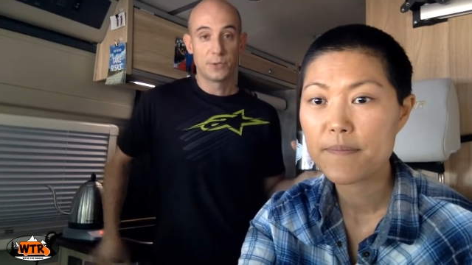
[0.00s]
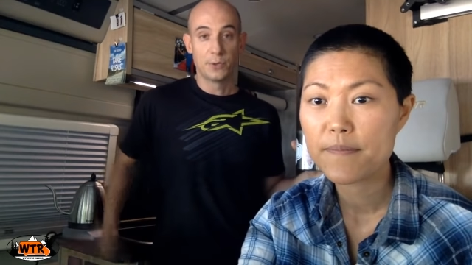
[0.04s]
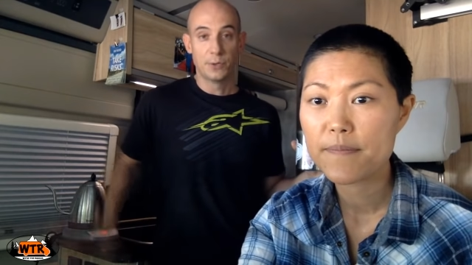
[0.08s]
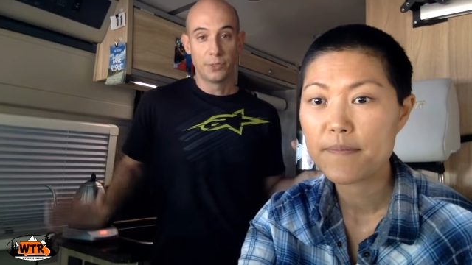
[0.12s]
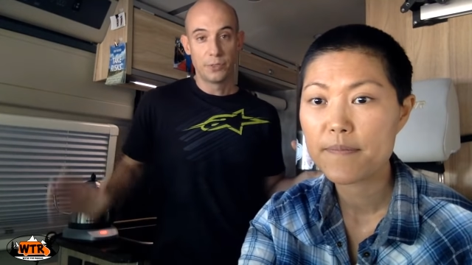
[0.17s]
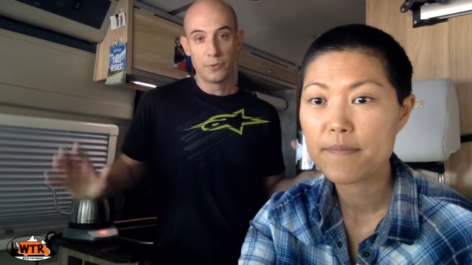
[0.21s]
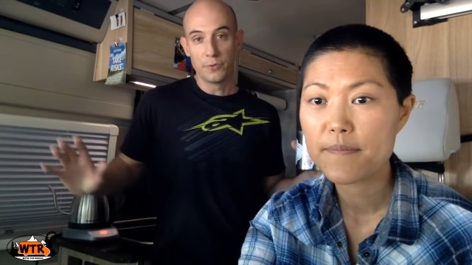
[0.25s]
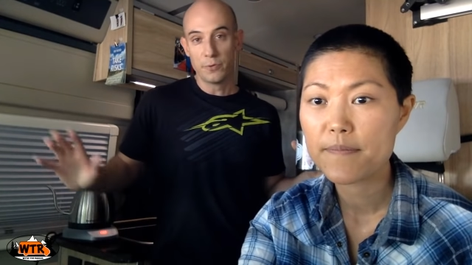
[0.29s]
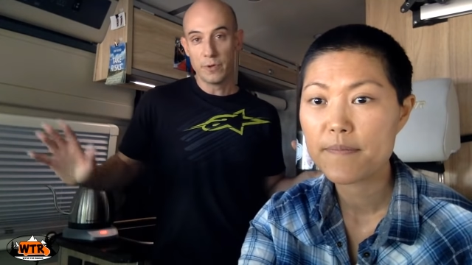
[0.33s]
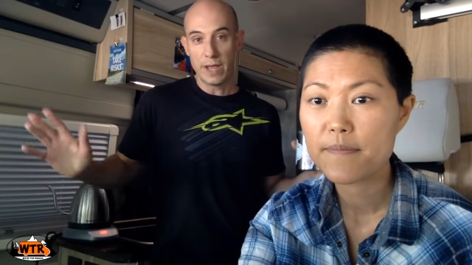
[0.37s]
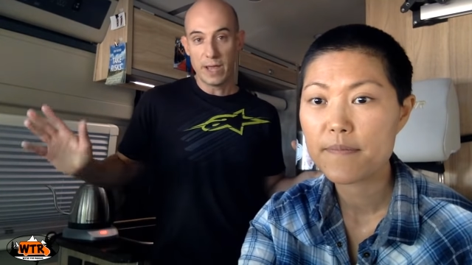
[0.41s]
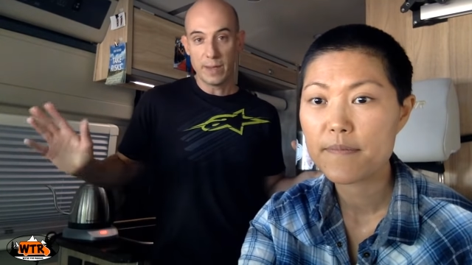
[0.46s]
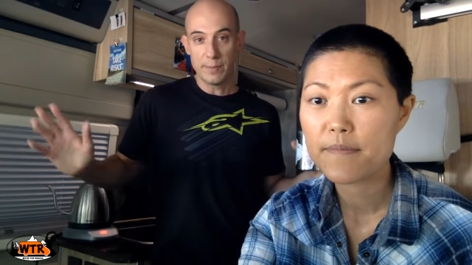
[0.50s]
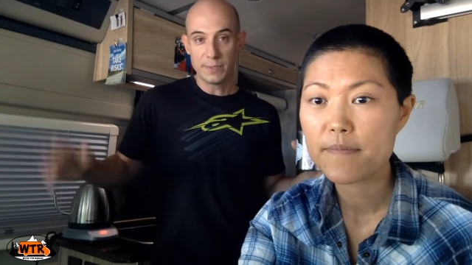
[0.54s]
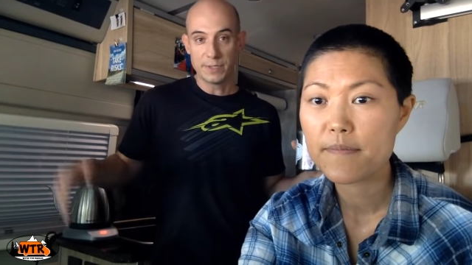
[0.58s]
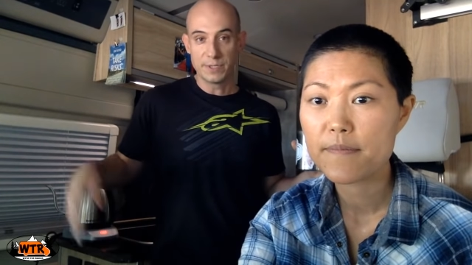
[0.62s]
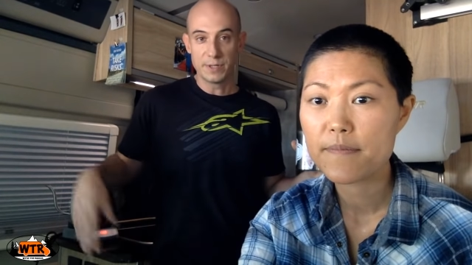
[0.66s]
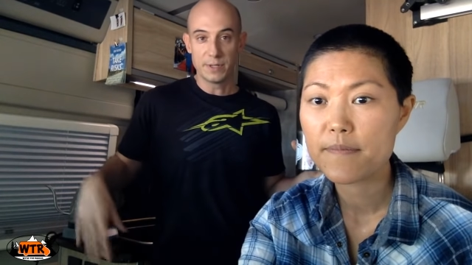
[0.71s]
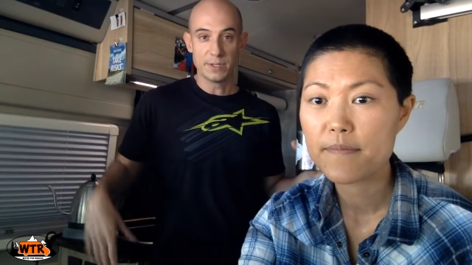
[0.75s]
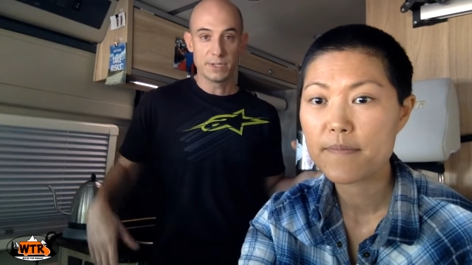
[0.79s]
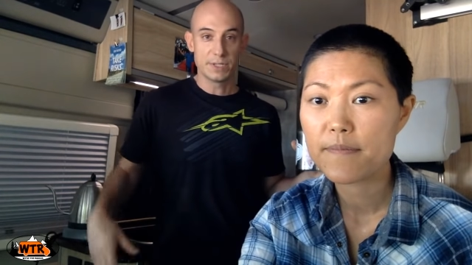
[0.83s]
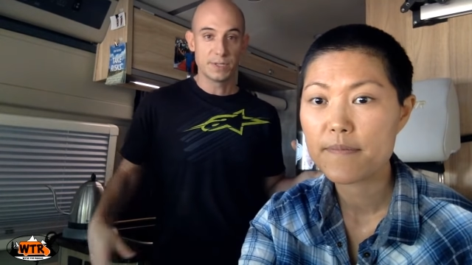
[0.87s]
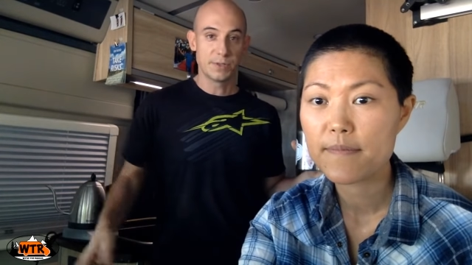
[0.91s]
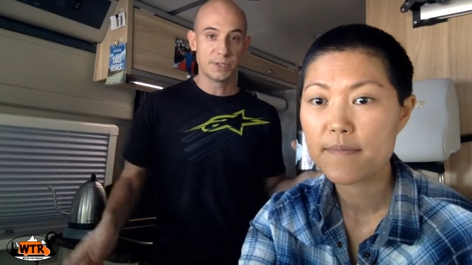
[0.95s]
Speaker 1: through Amazon. So
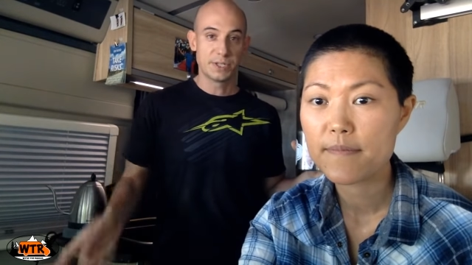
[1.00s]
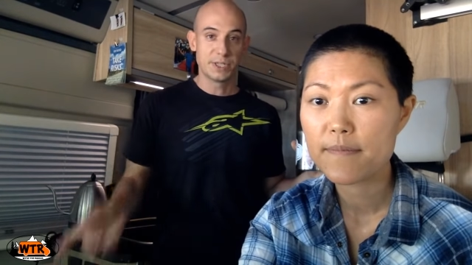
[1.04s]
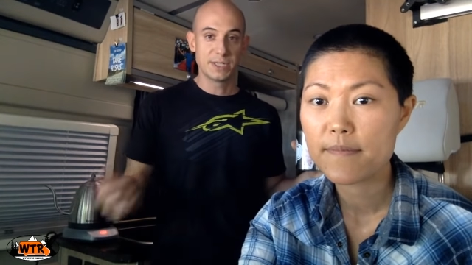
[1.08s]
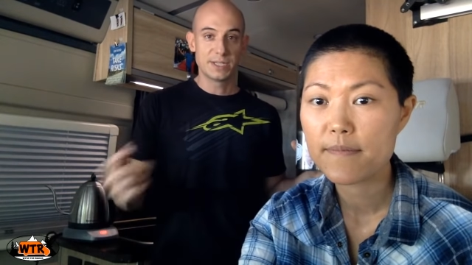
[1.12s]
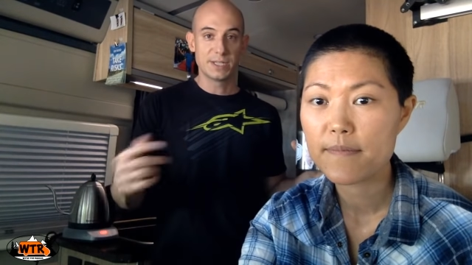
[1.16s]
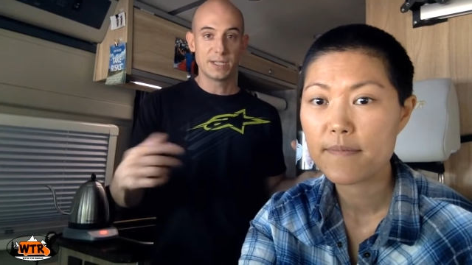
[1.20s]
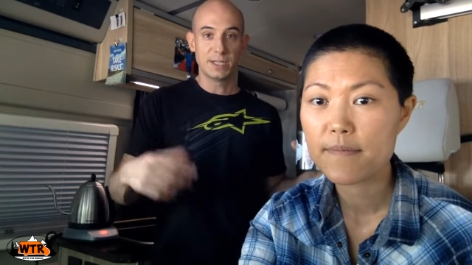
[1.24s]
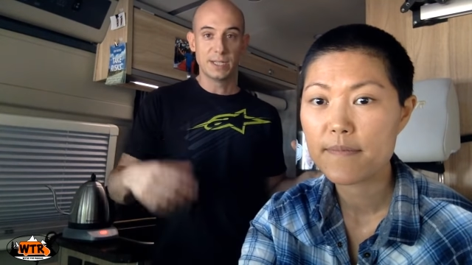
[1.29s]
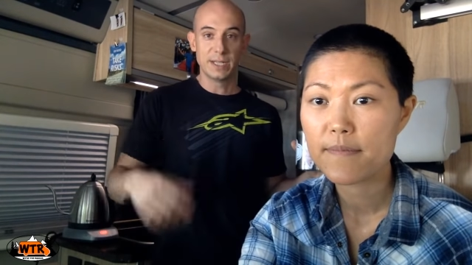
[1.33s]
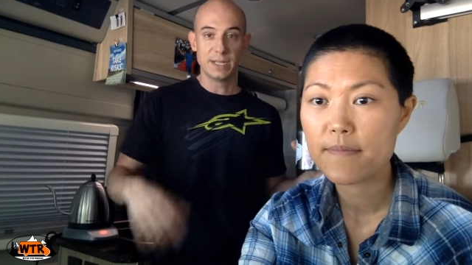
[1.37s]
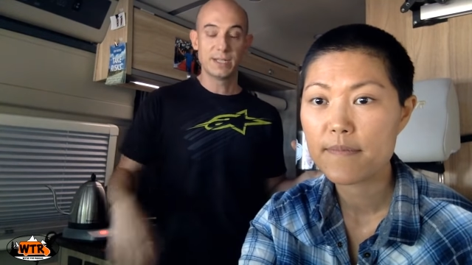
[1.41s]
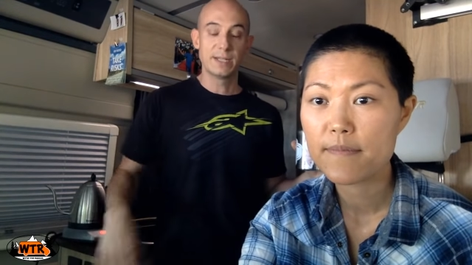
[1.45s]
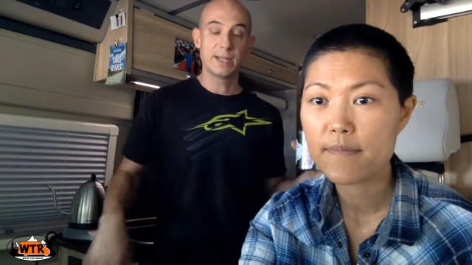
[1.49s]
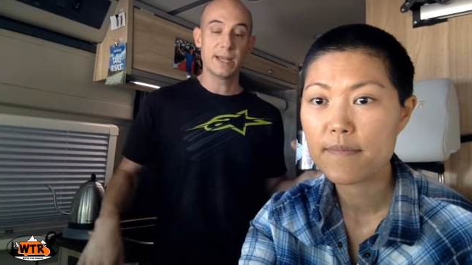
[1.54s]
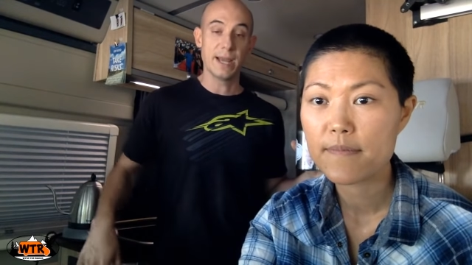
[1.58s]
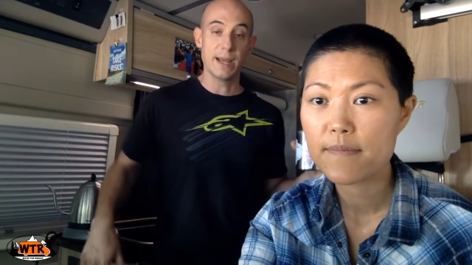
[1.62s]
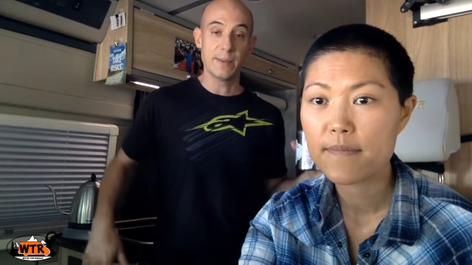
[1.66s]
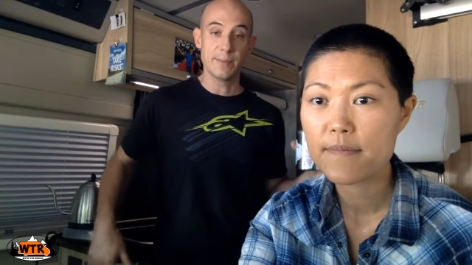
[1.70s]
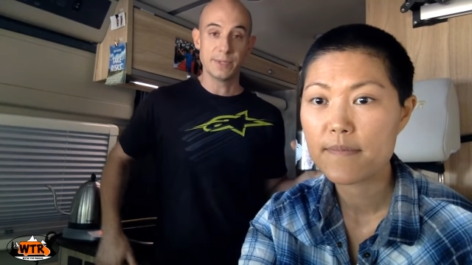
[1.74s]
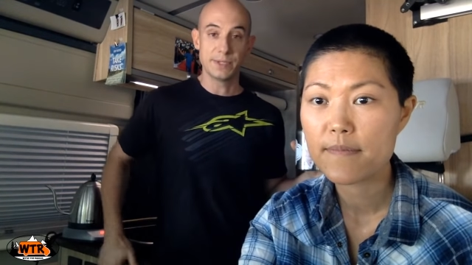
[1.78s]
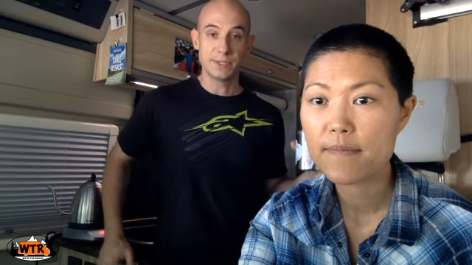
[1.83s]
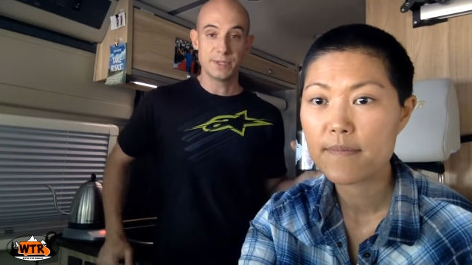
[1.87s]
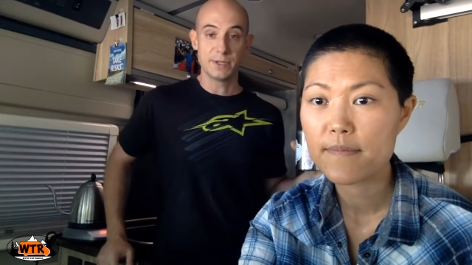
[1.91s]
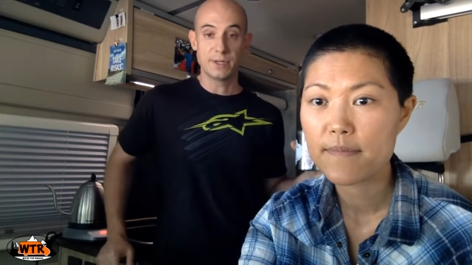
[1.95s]
it's just a link to
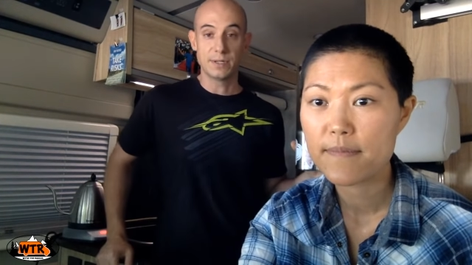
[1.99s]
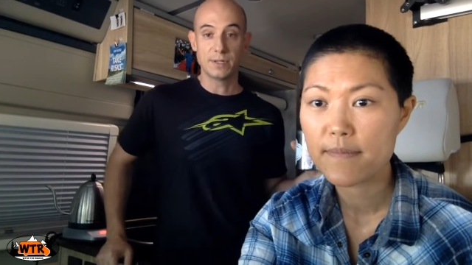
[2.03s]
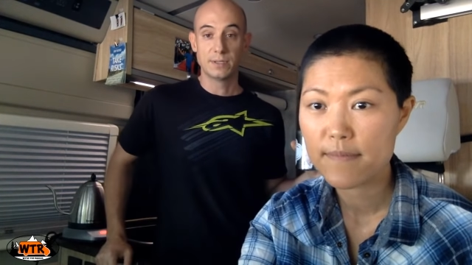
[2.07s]
Amazon.